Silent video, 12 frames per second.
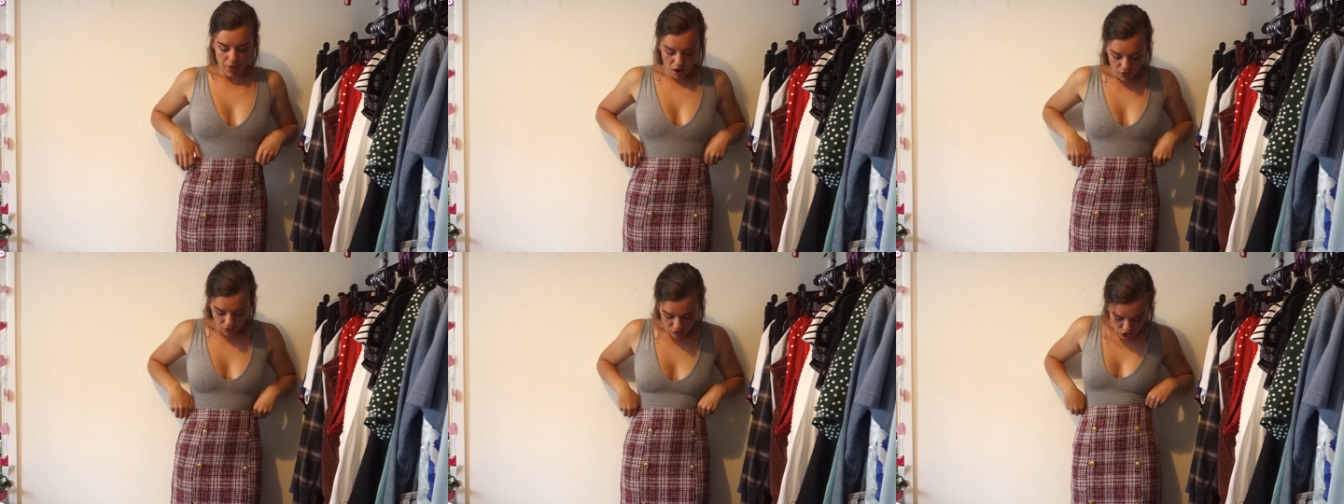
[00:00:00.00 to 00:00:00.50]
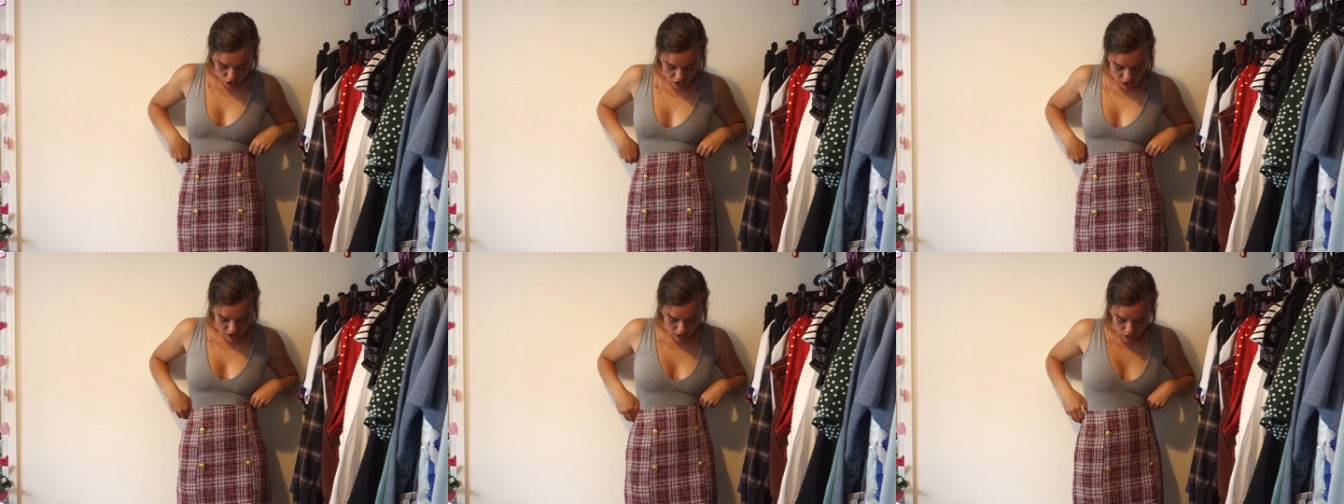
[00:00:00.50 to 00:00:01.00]
I've obviously got
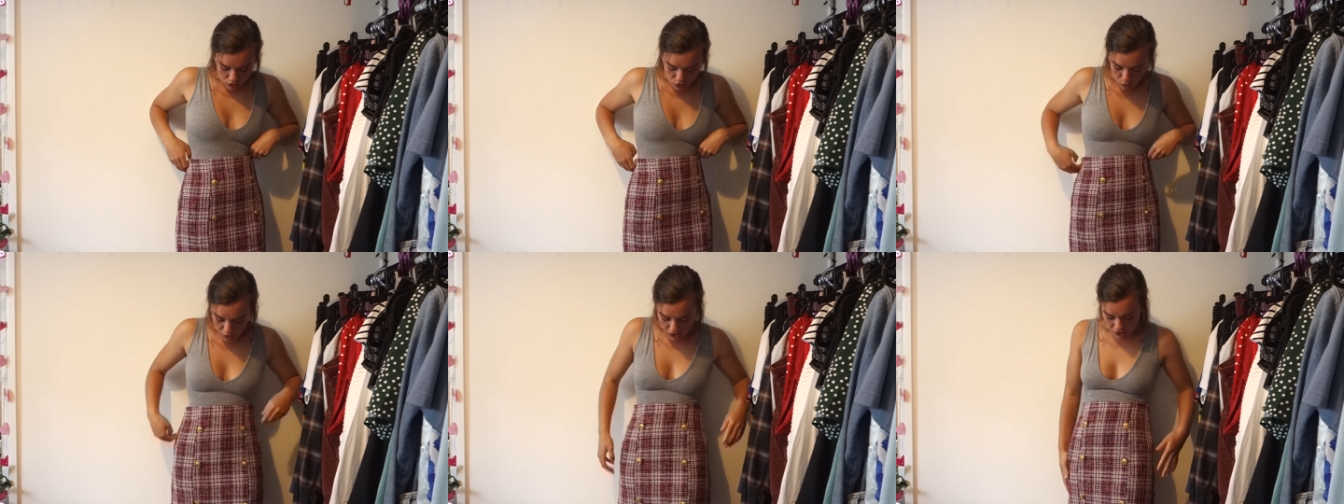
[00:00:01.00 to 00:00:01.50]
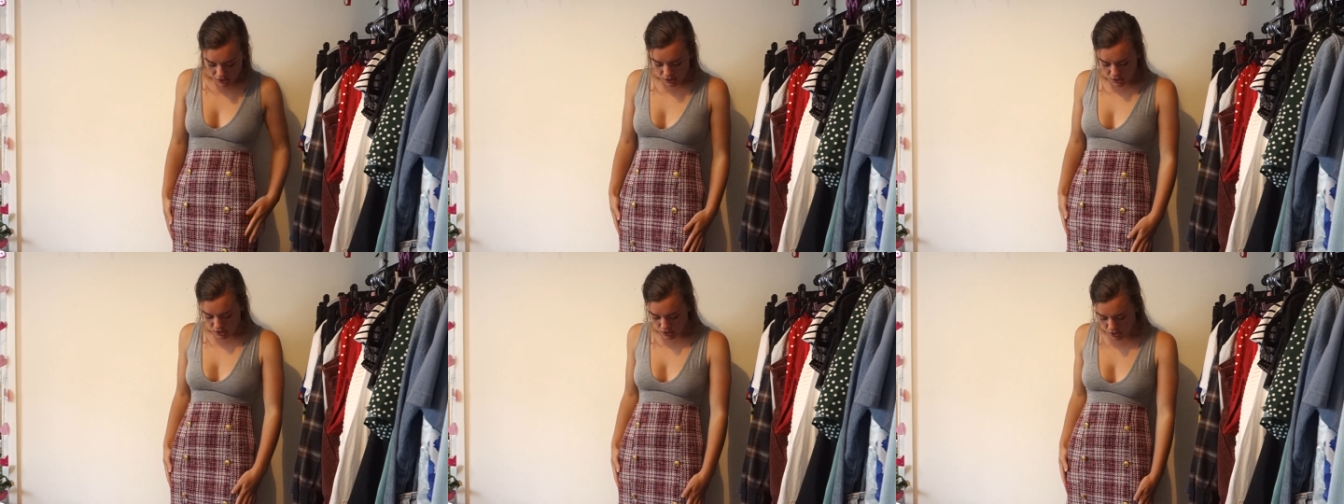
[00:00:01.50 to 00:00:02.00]
this little tweed
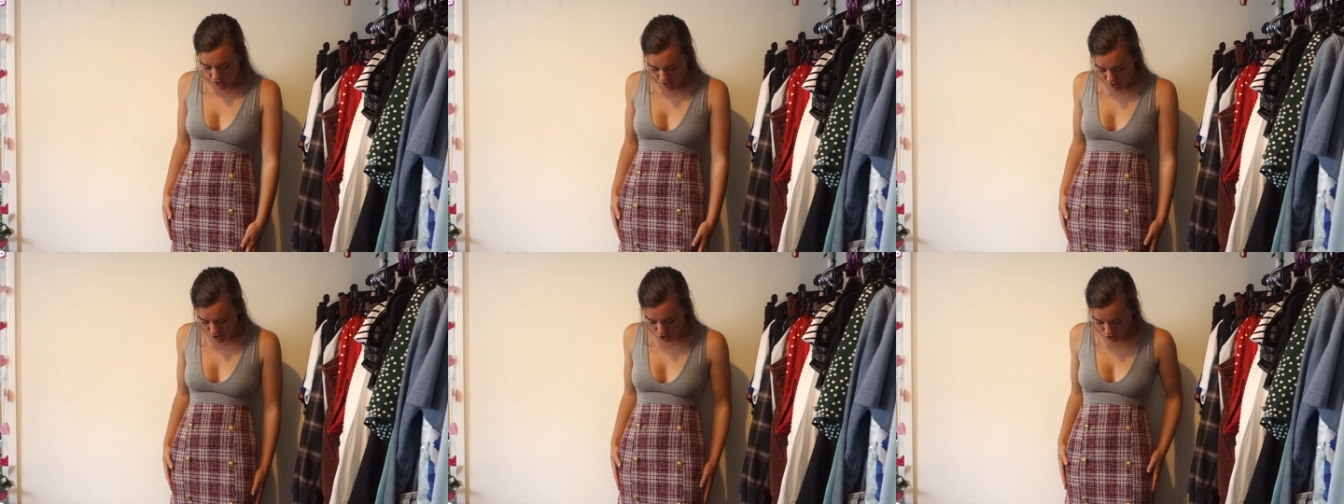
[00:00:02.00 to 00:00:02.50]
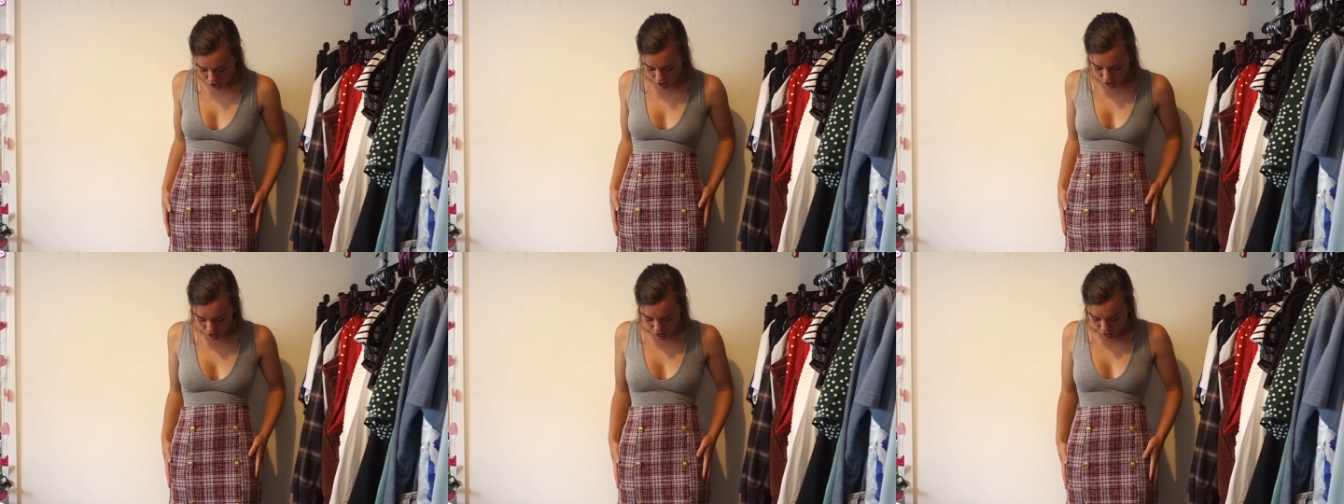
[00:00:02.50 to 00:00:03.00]
skirt
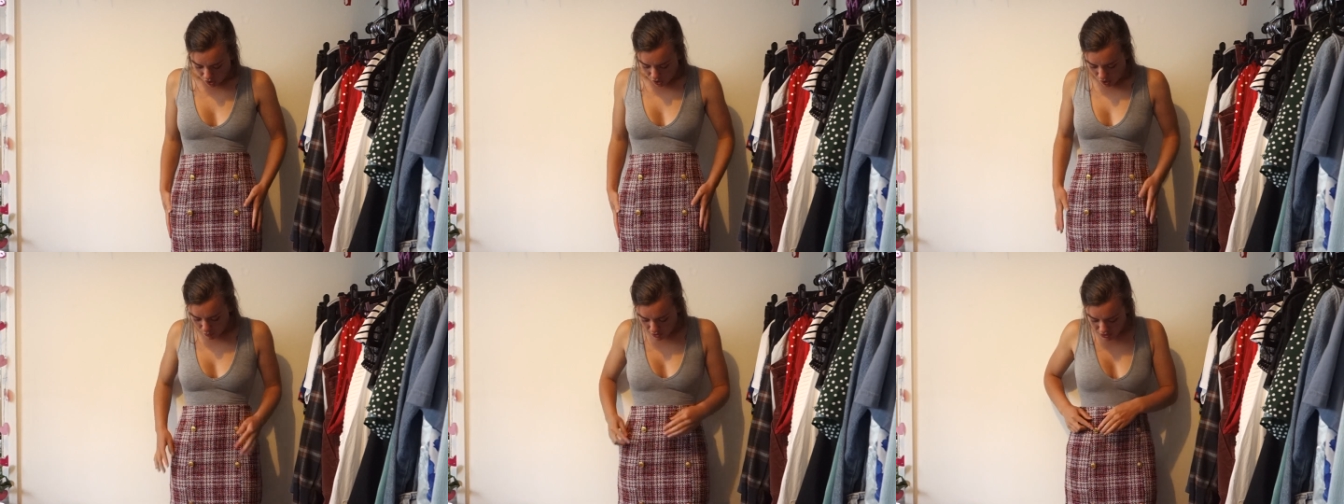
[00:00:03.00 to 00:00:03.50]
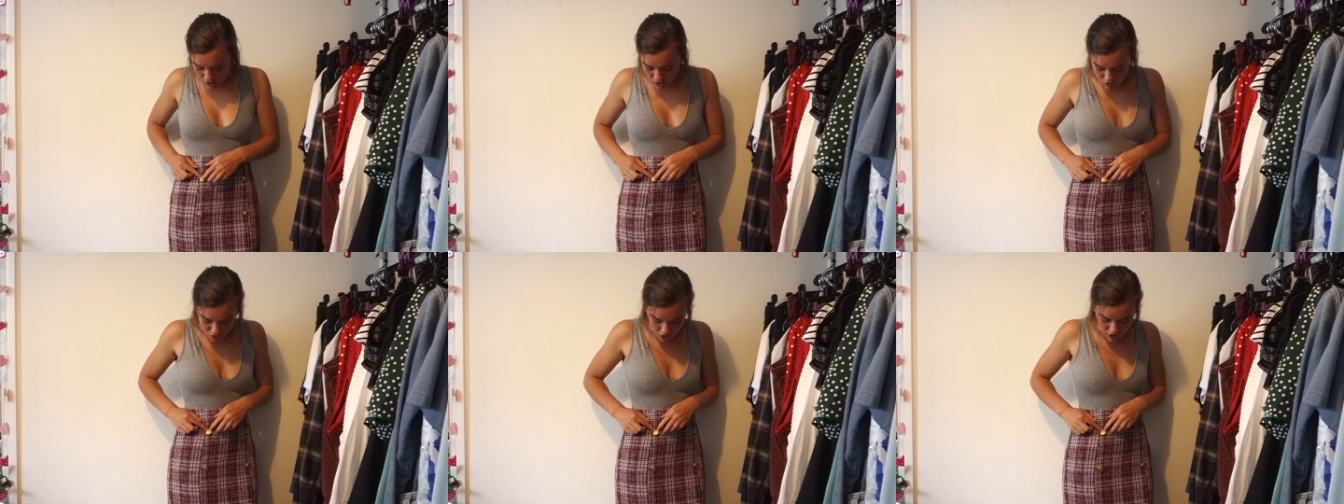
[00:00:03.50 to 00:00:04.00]
on with
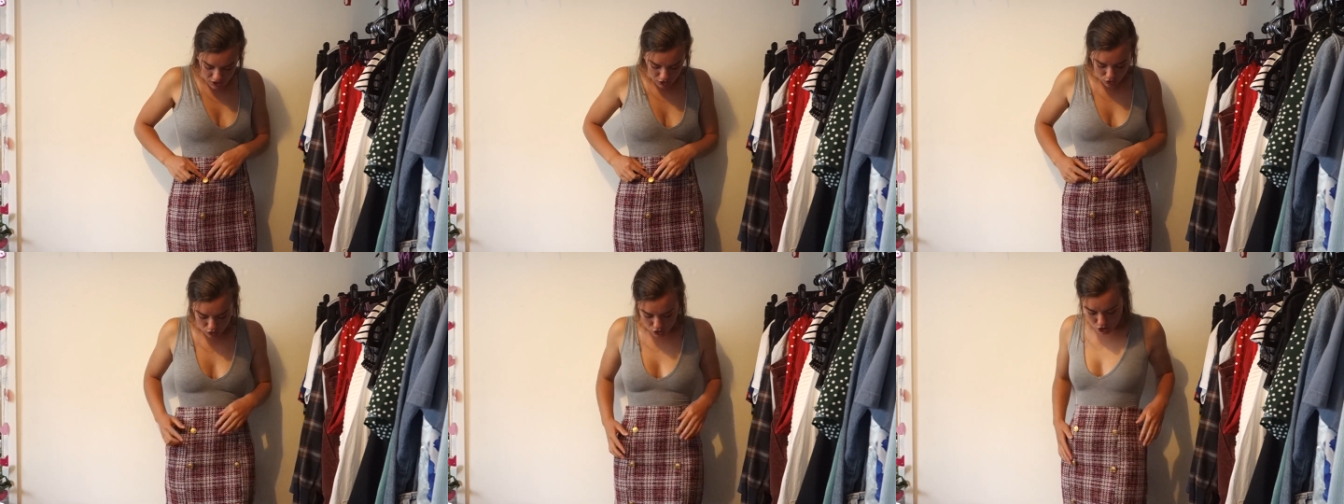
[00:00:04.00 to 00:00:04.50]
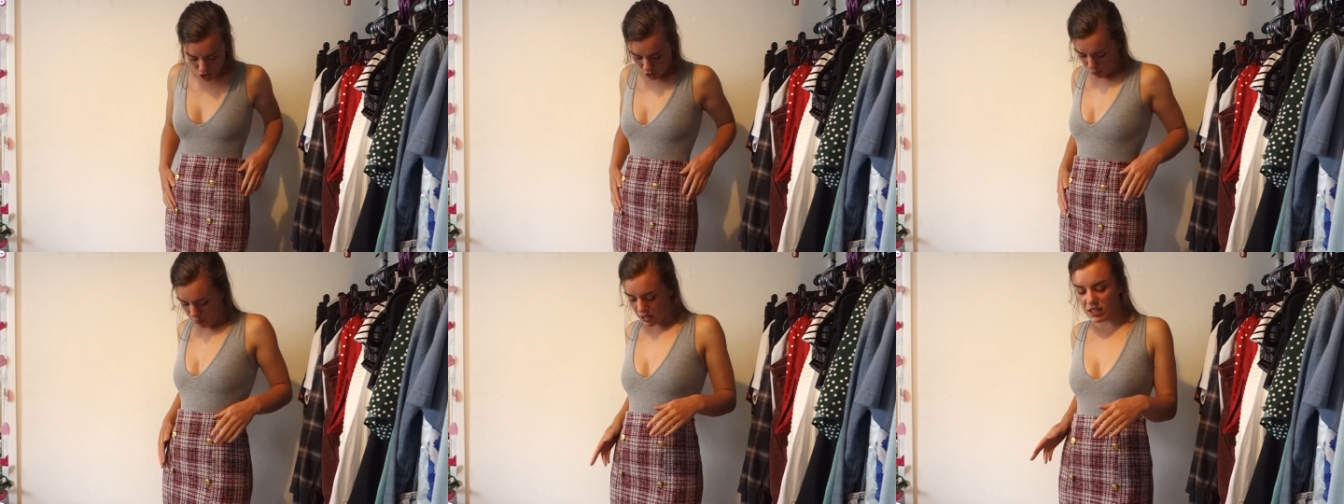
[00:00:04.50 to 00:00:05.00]
these really gorgeous
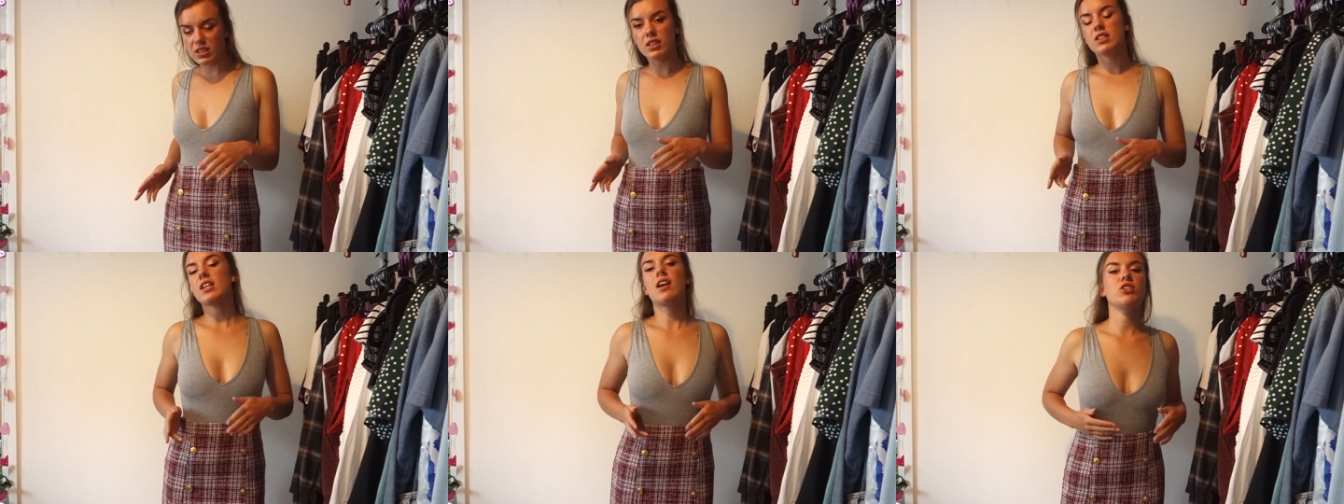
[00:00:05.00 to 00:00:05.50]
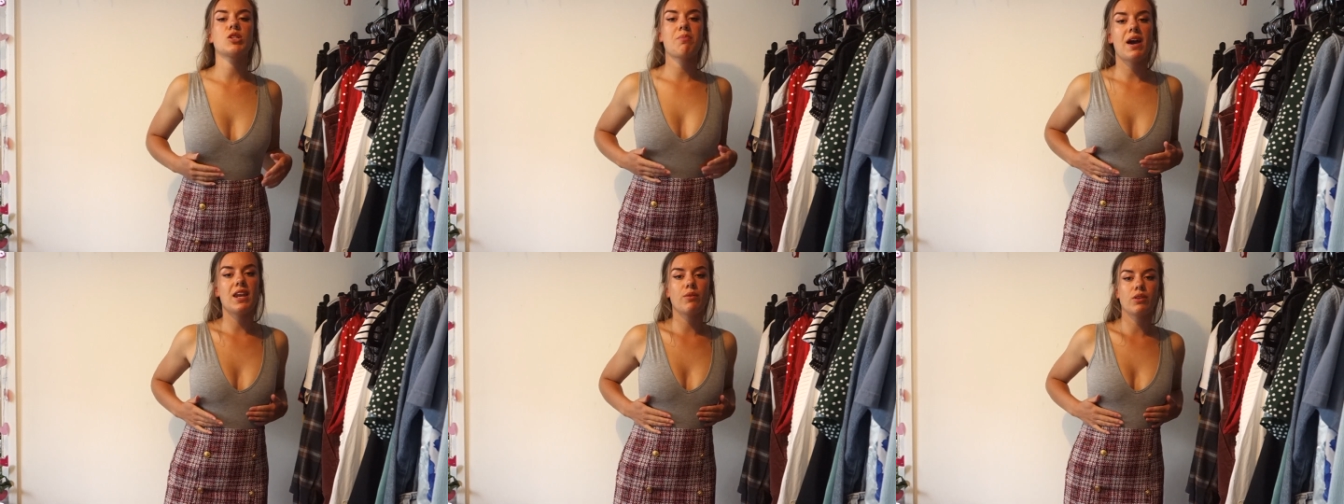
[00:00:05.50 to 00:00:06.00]
gold buttons, and I've just
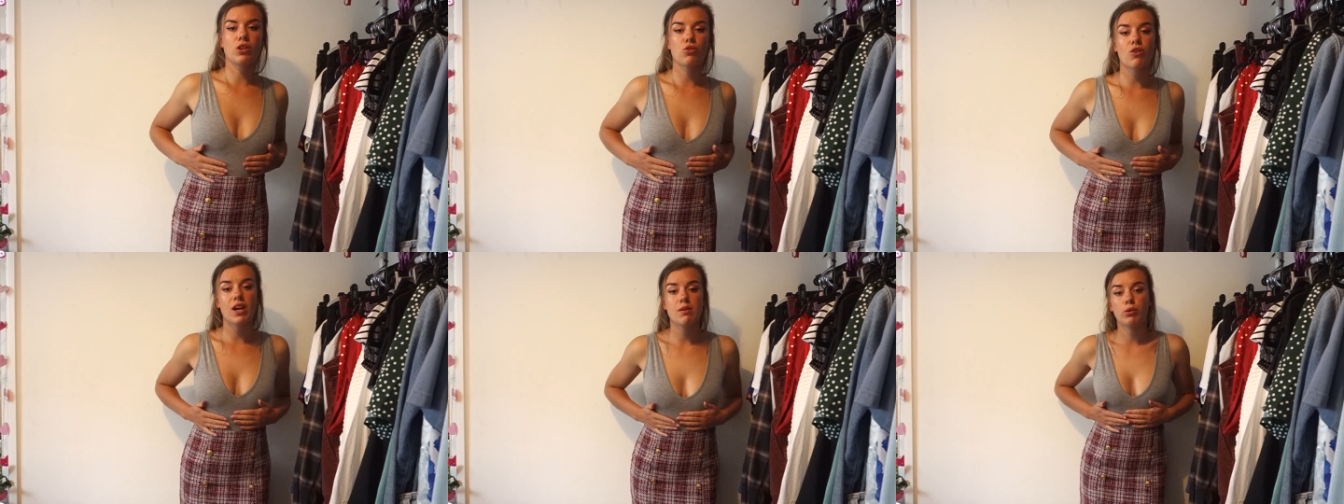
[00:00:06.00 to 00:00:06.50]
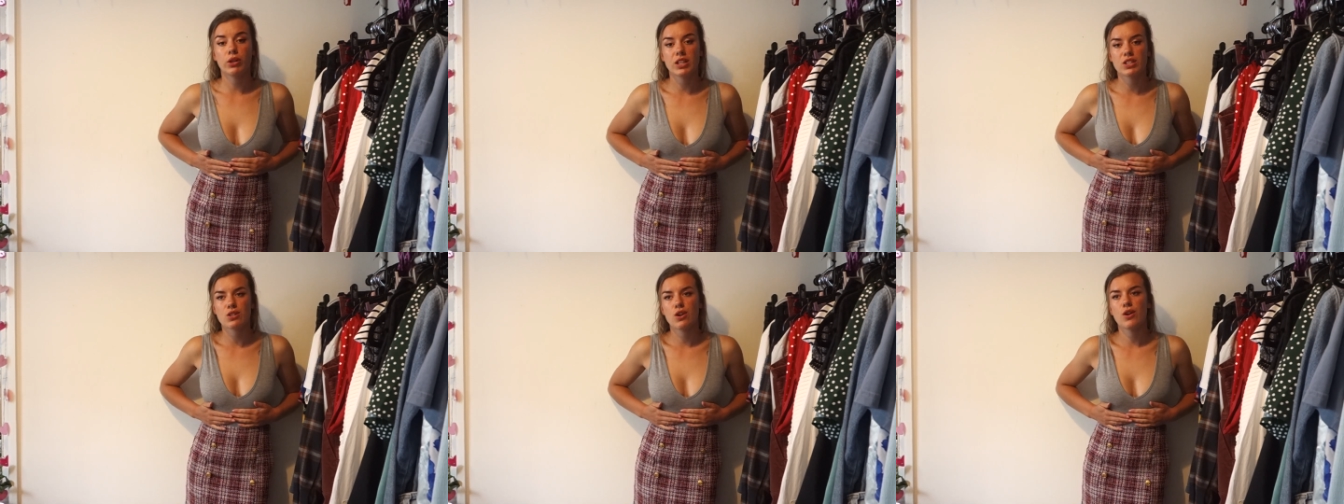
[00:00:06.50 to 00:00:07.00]
paired it with a grey
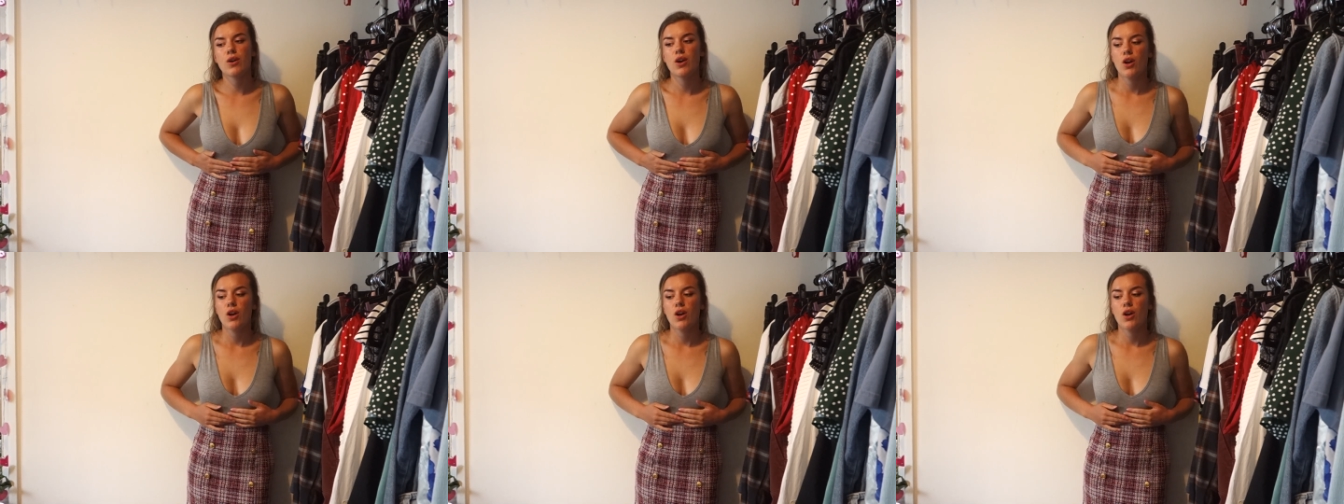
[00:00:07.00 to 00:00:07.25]
bodysuit,